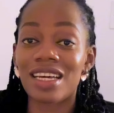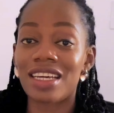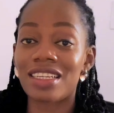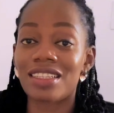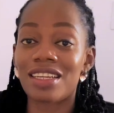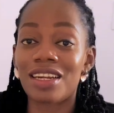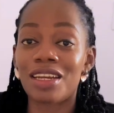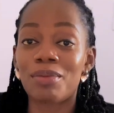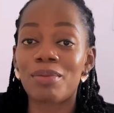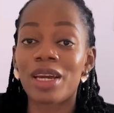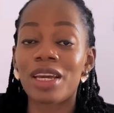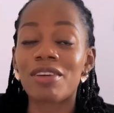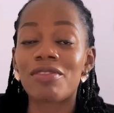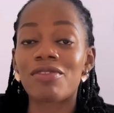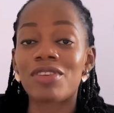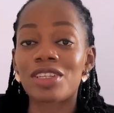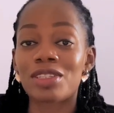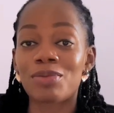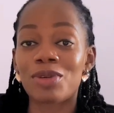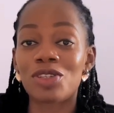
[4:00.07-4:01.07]
I started my
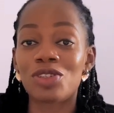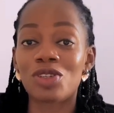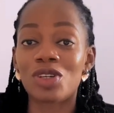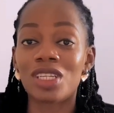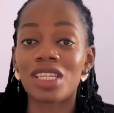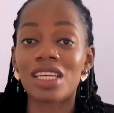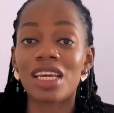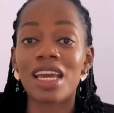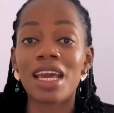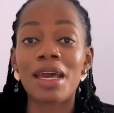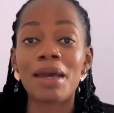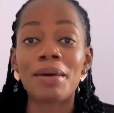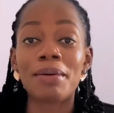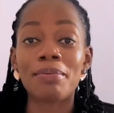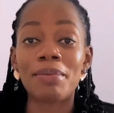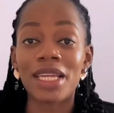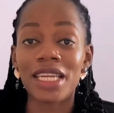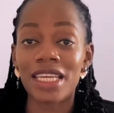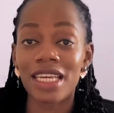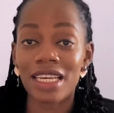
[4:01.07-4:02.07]
investment journey
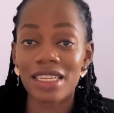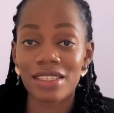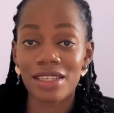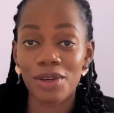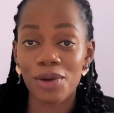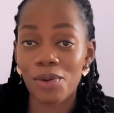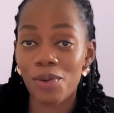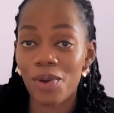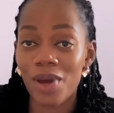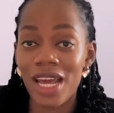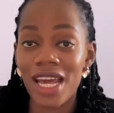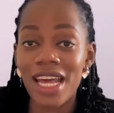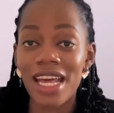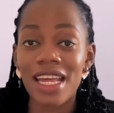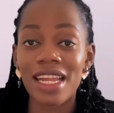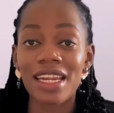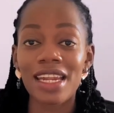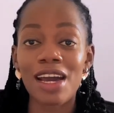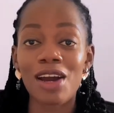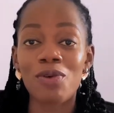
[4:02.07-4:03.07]
many years ago.
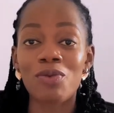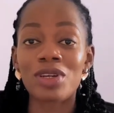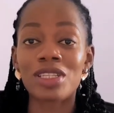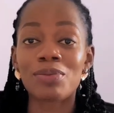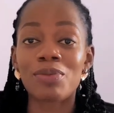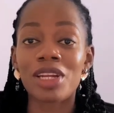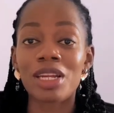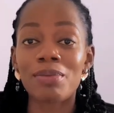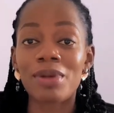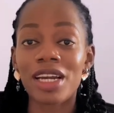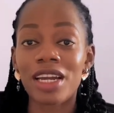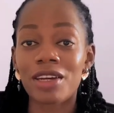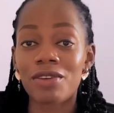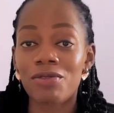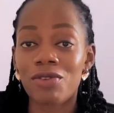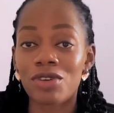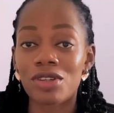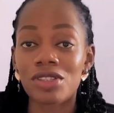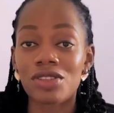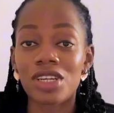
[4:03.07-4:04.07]
Now, with money market
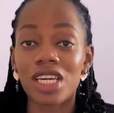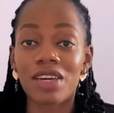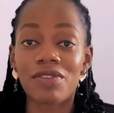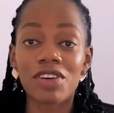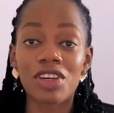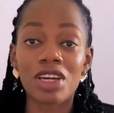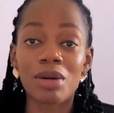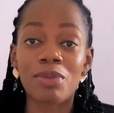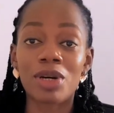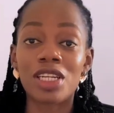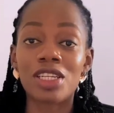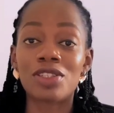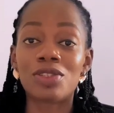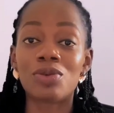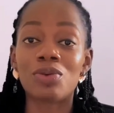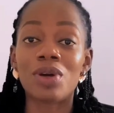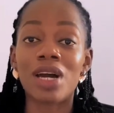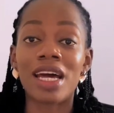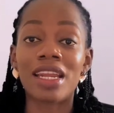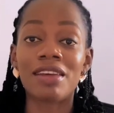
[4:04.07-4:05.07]
funds, you're giving your money
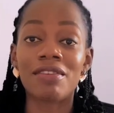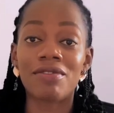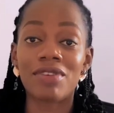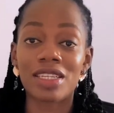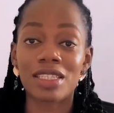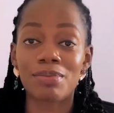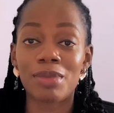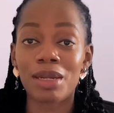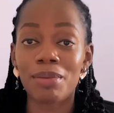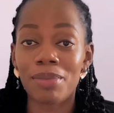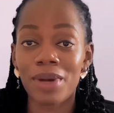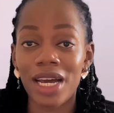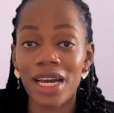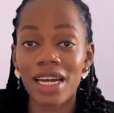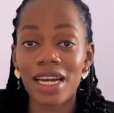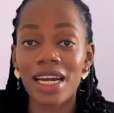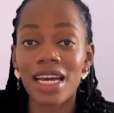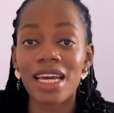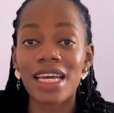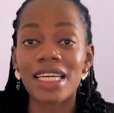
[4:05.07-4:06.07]
to an investment
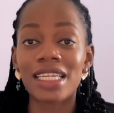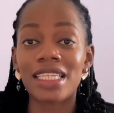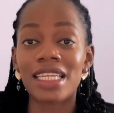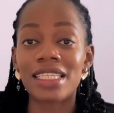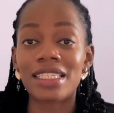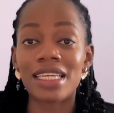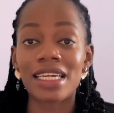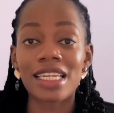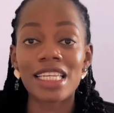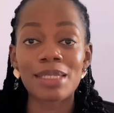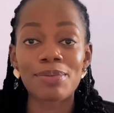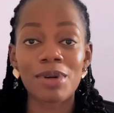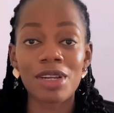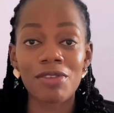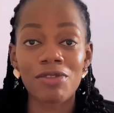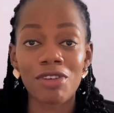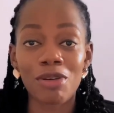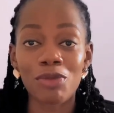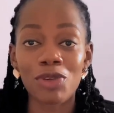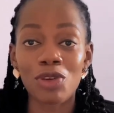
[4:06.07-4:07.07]
bank. They take this money
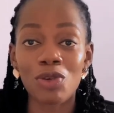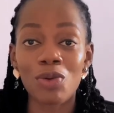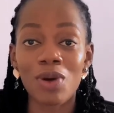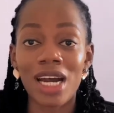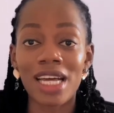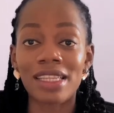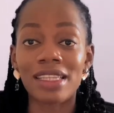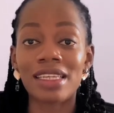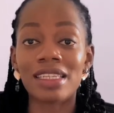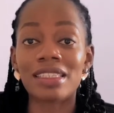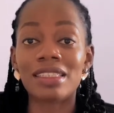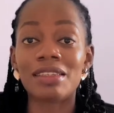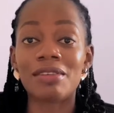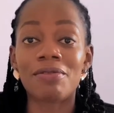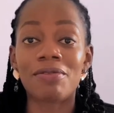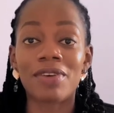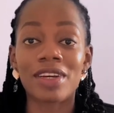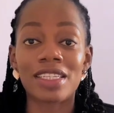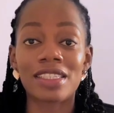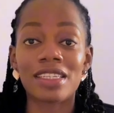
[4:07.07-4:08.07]
from you and they
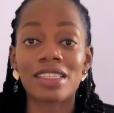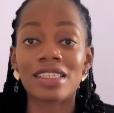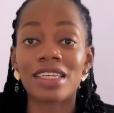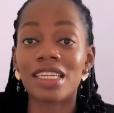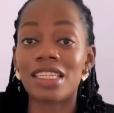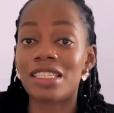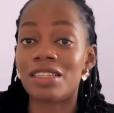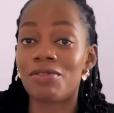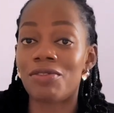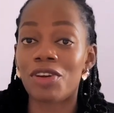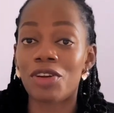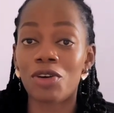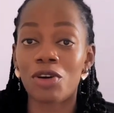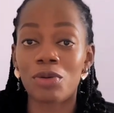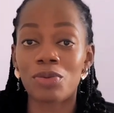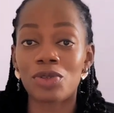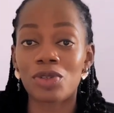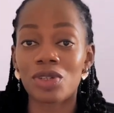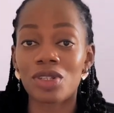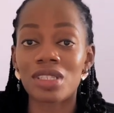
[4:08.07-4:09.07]
invest it in different
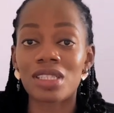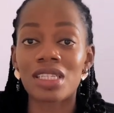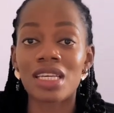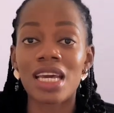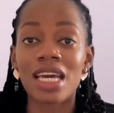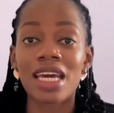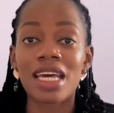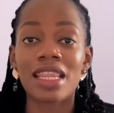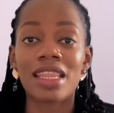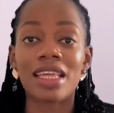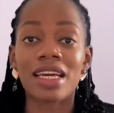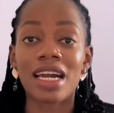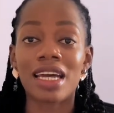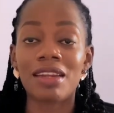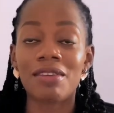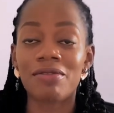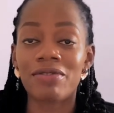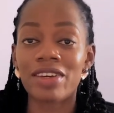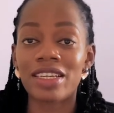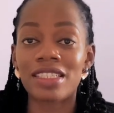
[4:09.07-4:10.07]
options. They can
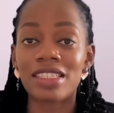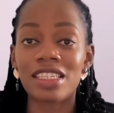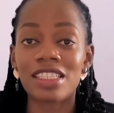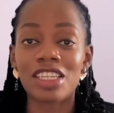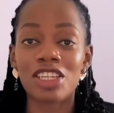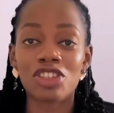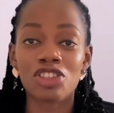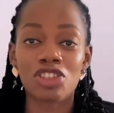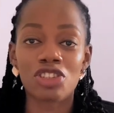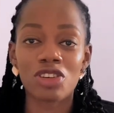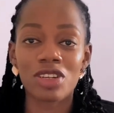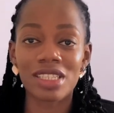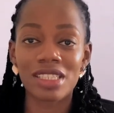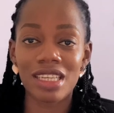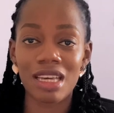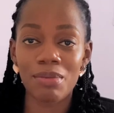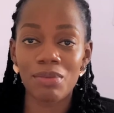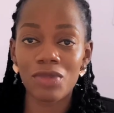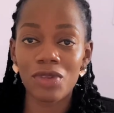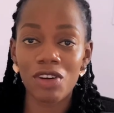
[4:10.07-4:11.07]
invest it in
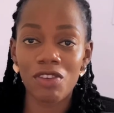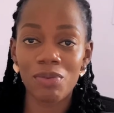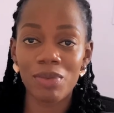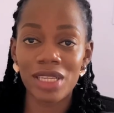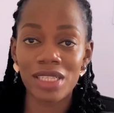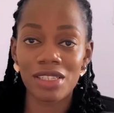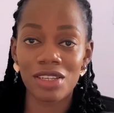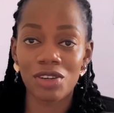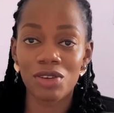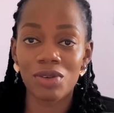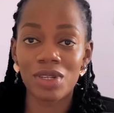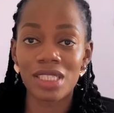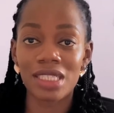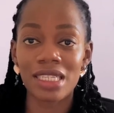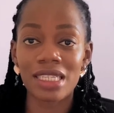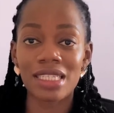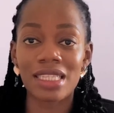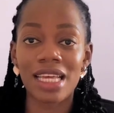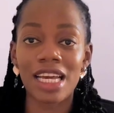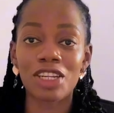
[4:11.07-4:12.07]
short-term government
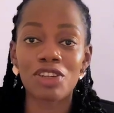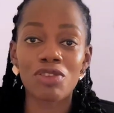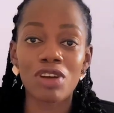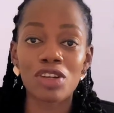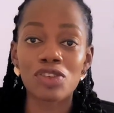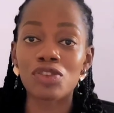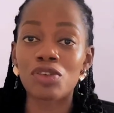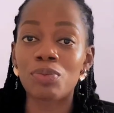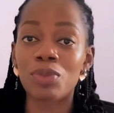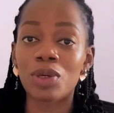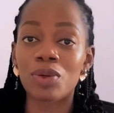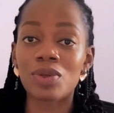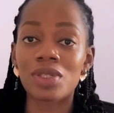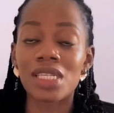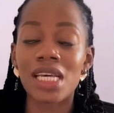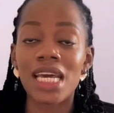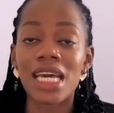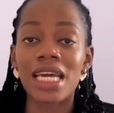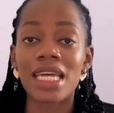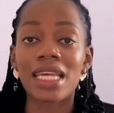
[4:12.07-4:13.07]
securities like treasury bills.
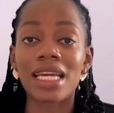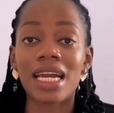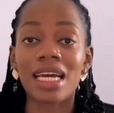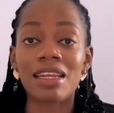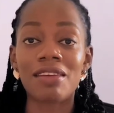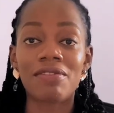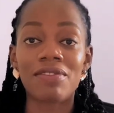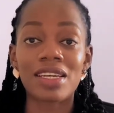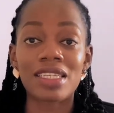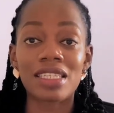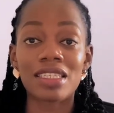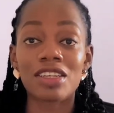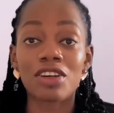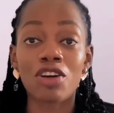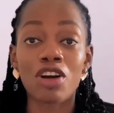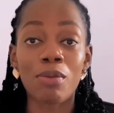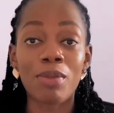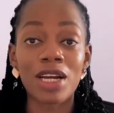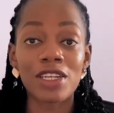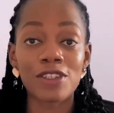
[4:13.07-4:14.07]
They can invest it in
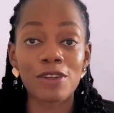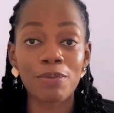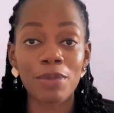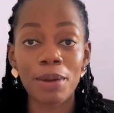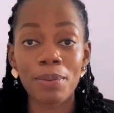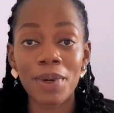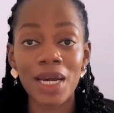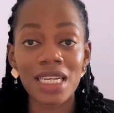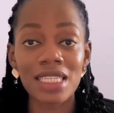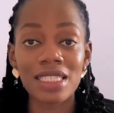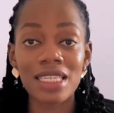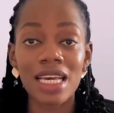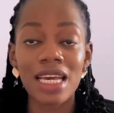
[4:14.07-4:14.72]
commercial papers.